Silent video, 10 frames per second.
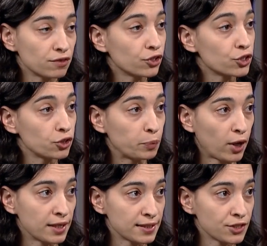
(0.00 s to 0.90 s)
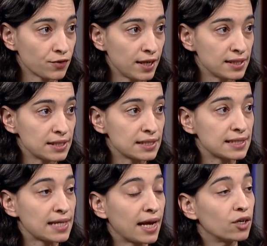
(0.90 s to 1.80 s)
of your due process rights to
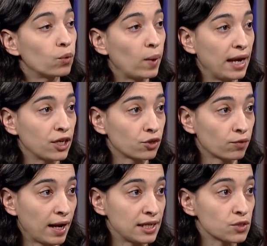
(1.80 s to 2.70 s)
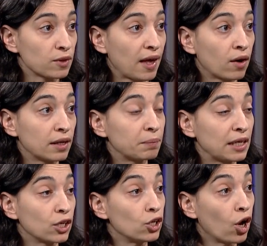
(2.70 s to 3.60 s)
sign away your rights without it
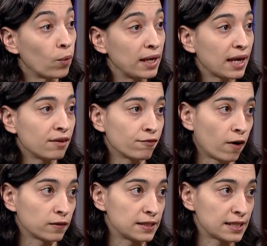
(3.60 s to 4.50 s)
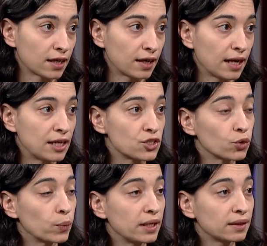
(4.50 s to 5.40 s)
being knowing and voluntary. And and
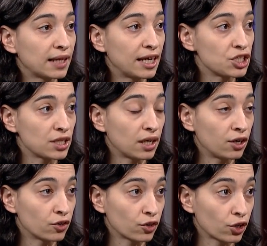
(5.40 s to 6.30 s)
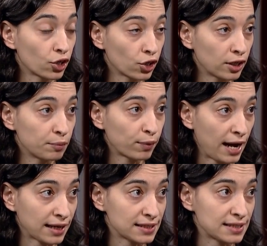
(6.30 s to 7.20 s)
so we allege that under the current
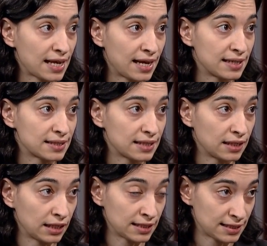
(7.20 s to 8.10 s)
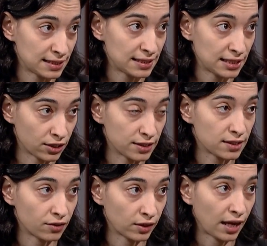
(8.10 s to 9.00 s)
practice as it exists here in
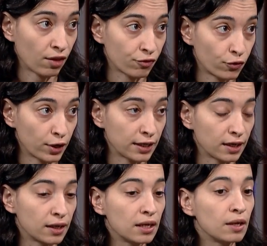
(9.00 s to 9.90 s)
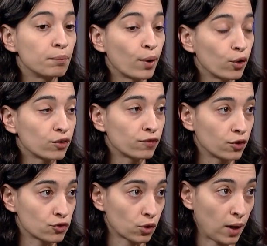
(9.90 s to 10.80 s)
Southern California, both of
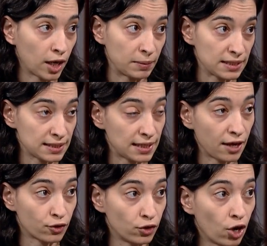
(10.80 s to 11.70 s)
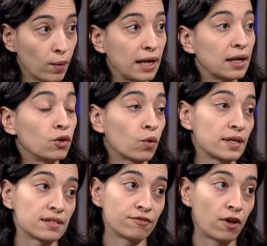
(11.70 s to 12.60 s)
those requirements, it's neither knowing nor
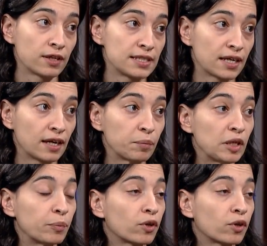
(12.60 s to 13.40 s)
is it voluntary. People